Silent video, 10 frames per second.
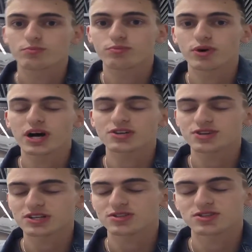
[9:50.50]
But I
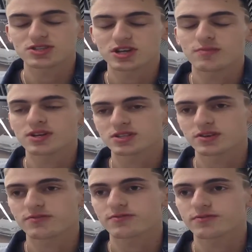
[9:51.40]
tried to just tell
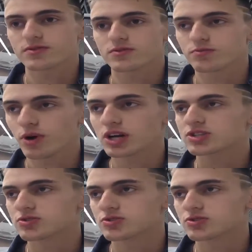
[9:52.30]
myself, past